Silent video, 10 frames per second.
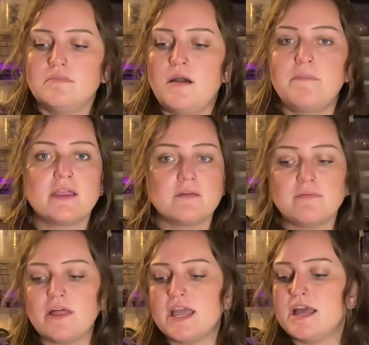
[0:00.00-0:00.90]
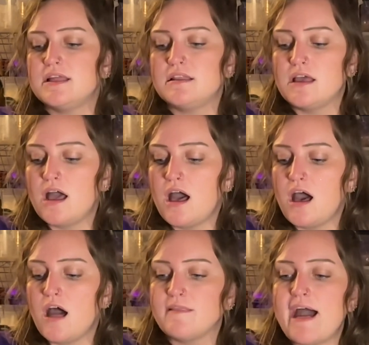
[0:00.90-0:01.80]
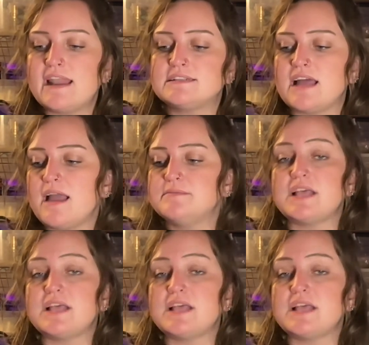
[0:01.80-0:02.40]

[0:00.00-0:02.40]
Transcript: A bigger plant. A lot of times